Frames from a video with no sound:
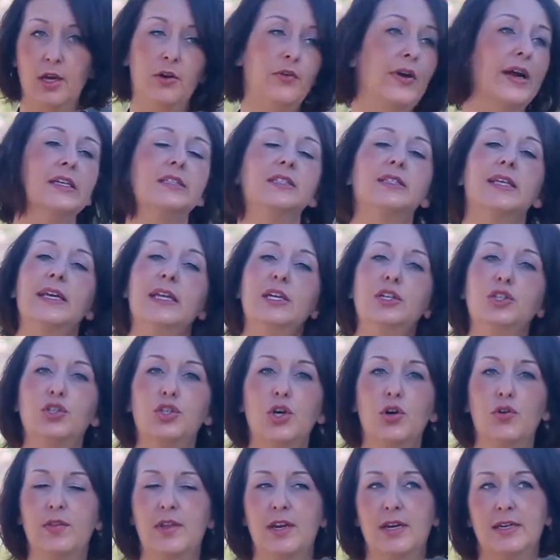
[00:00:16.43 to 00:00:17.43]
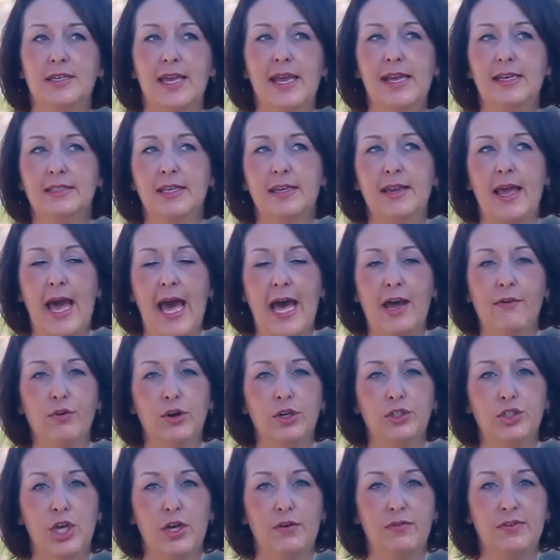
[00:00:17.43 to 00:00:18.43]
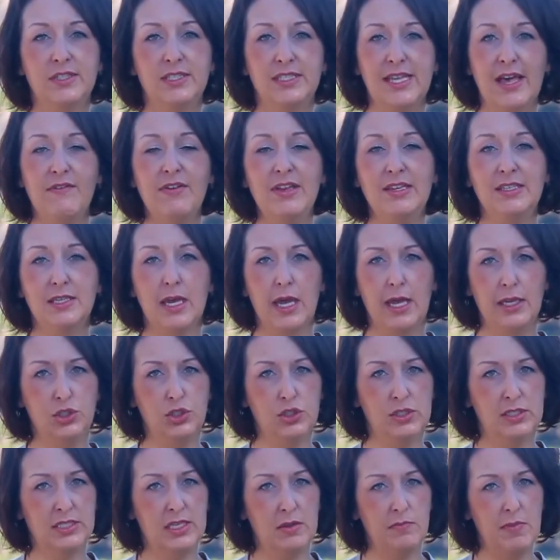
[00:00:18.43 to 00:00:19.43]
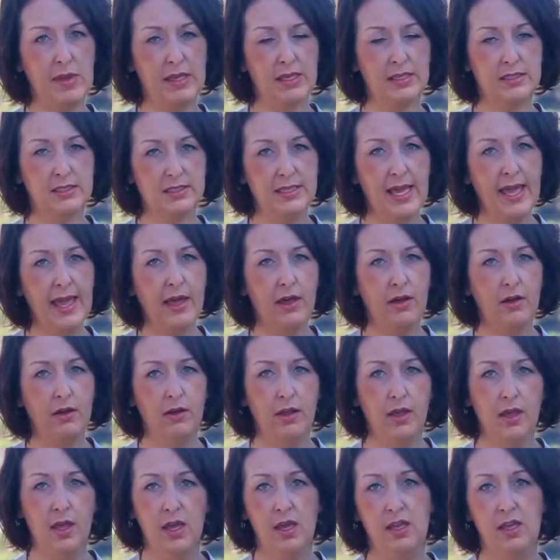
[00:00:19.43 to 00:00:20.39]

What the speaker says: Right? Studies show that it takes an average of 7 touches to make a sale,